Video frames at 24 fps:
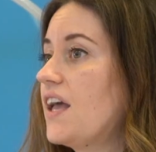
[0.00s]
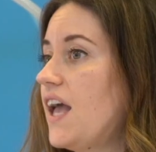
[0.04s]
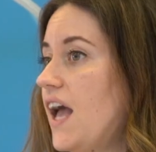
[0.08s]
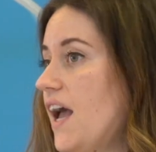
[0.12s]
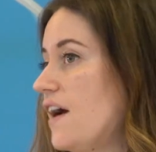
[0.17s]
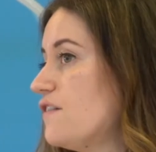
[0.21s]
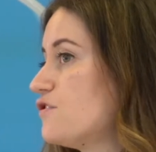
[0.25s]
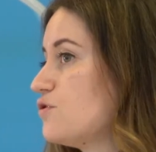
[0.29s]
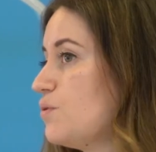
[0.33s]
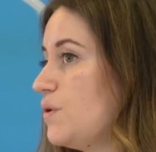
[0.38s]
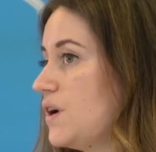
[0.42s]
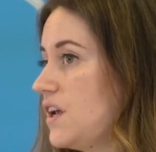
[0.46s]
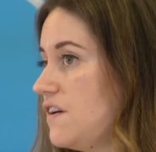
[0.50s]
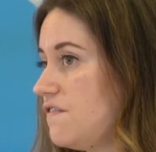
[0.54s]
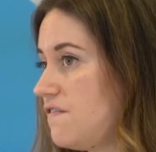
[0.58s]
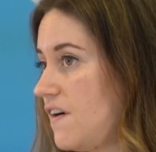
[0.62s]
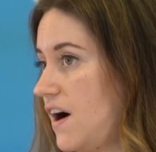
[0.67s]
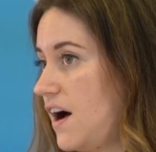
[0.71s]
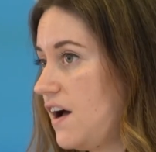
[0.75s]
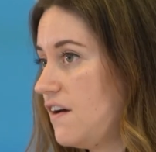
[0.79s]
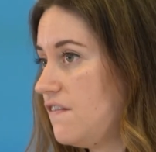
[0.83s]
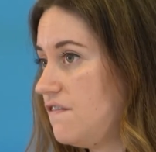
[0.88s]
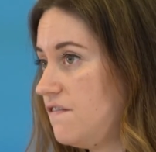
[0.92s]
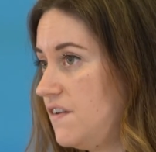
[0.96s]

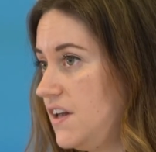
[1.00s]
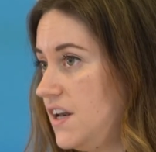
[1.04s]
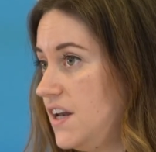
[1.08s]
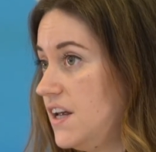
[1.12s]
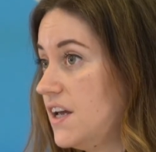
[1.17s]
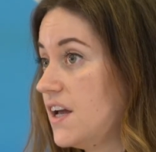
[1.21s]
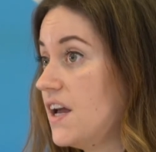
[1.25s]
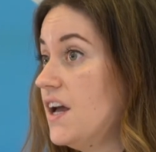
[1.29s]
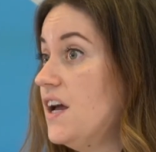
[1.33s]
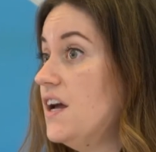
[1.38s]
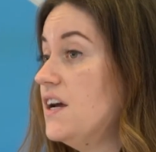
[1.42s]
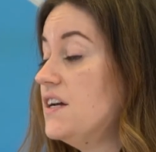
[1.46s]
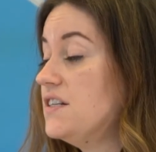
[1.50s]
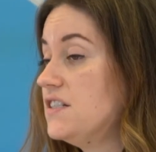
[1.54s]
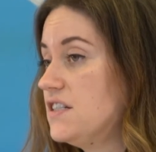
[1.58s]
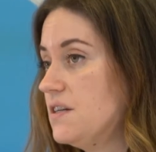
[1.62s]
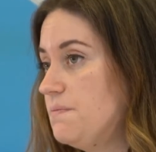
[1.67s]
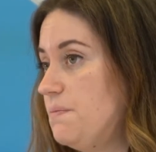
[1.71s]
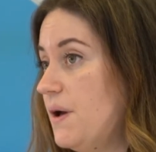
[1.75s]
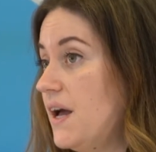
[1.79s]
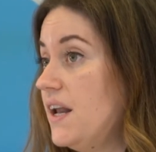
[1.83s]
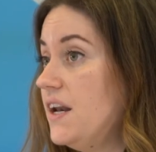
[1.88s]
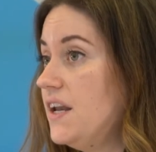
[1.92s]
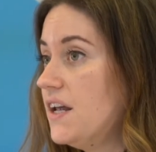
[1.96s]
KF25 fitting,
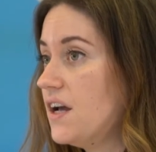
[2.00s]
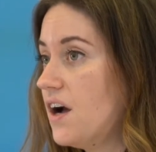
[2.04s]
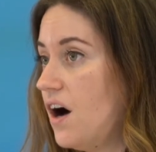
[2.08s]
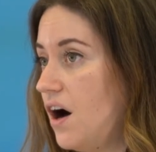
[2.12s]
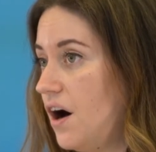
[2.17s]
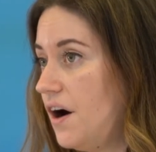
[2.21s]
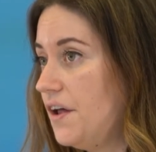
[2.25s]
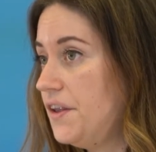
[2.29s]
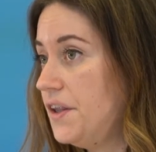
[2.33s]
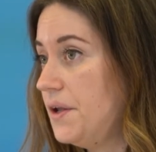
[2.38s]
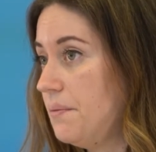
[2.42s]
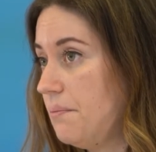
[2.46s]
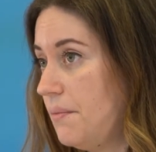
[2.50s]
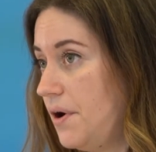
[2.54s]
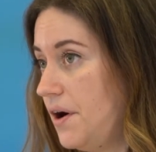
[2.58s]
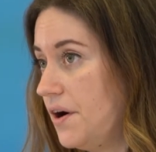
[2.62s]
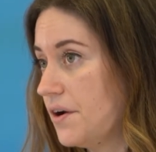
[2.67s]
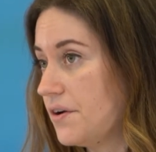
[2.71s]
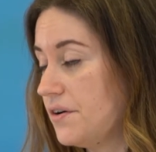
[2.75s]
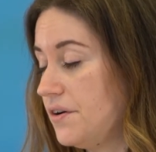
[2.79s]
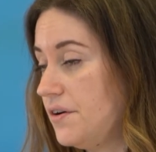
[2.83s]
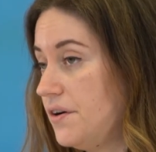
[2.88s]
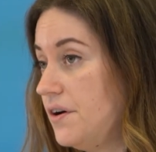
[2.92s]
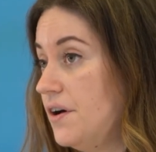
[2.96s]
depending on the
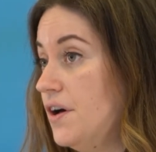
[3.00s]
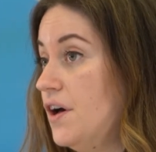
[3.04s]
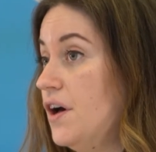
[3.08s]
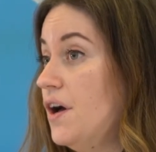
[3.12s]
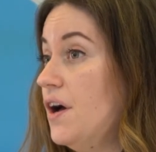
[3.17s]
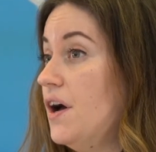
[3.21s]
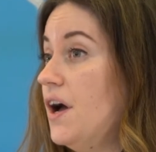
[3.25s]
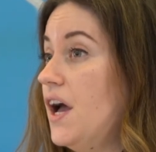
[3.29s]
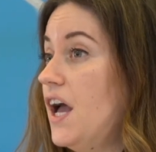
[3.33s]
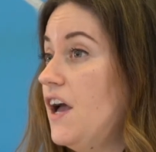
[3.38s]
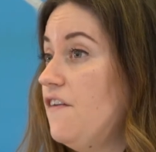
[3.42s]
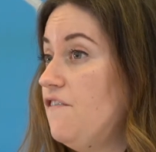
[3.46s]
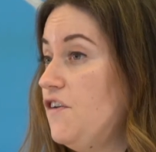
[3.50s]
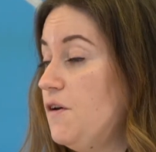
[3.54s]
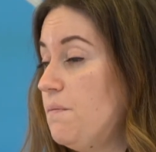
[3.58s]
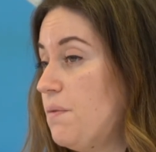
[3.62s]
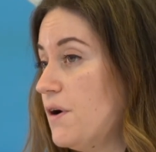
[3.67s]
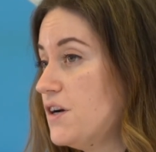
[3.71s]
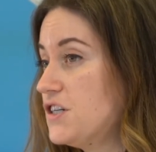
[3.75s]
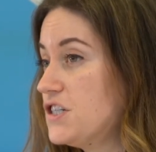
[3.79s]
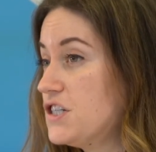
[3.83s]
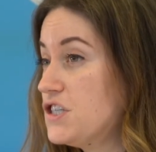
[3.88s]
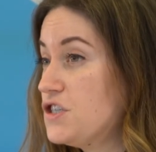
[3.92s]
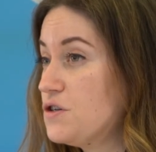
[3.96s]
model. If you
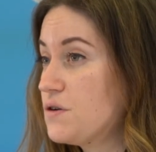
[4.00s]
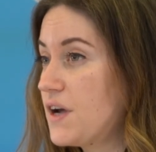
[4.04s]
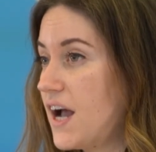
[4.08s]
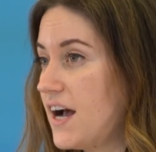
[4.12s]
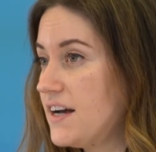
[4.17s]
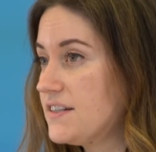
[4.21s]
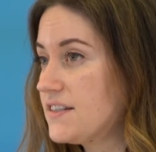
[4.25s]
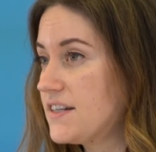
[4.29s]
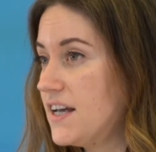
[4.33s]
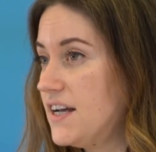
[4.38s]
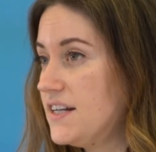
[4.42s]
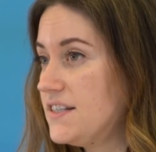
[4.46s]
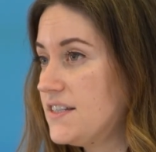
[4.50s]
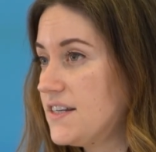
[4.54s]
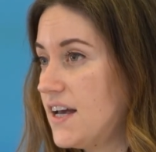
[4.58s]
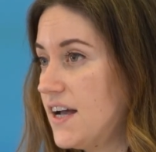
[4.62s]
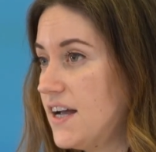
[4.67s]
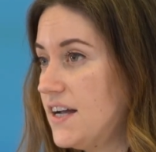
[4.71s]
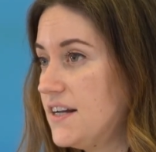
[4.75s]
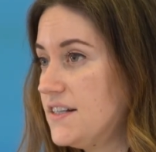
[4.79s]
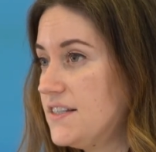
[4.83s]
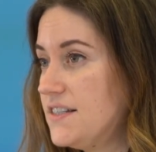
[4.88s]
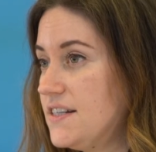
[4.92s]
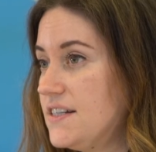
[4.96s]
purchase through Cascade
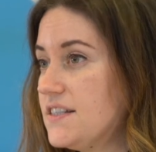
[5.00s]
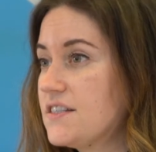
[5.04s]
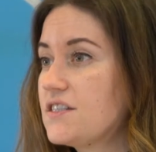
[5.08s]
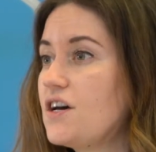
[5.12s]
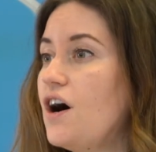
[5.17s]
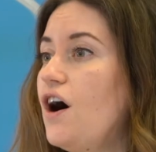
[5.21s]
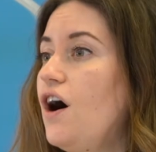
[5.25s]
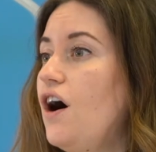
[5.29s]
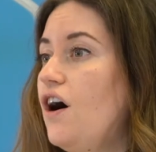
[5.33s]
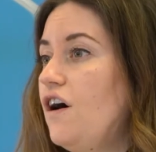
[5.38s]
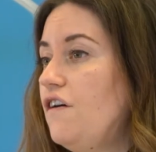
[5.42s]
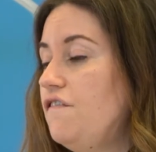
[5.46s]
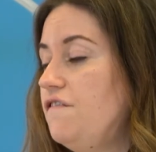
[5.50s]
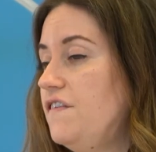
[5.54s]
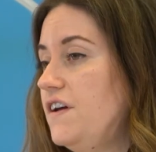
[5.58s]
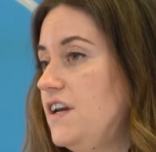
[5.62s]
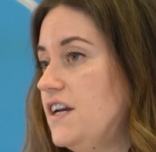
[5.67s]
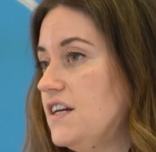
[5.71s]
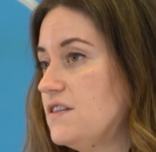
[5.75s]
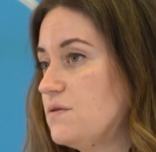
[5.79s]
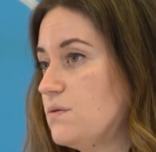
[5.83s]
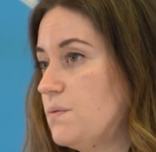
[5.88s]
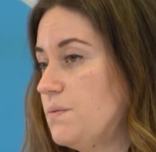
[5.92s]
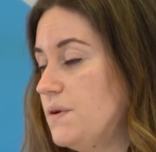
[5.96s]
Sciences, all
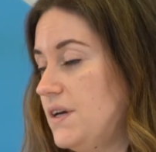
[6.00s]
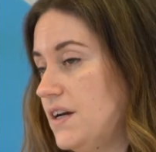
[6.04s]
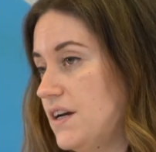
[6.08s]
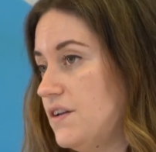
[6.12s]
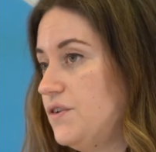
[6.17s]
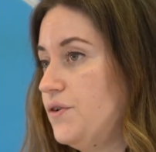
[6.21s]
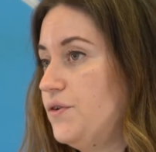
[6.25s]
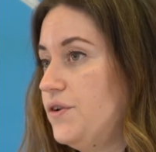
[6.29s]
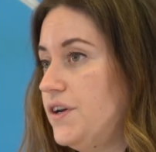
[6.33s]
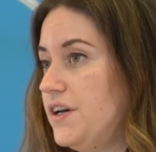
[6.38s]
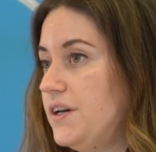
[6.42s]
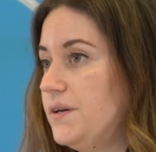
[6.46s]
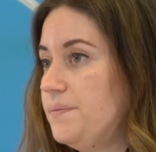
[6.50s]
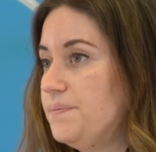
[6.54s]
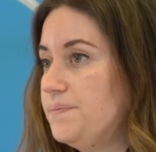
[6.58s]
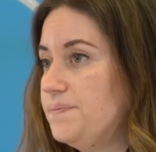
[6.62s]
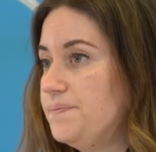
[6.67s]
fittings will be included.